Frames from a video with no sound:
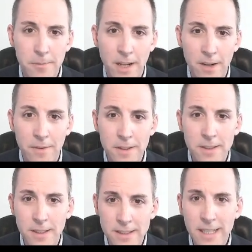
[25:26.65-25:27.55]
and benefits,
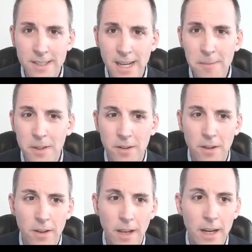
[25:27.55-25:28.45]
it takes time to learn
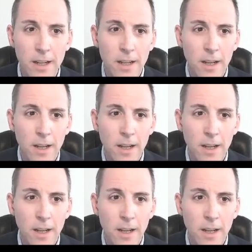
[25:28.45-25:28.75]
all that.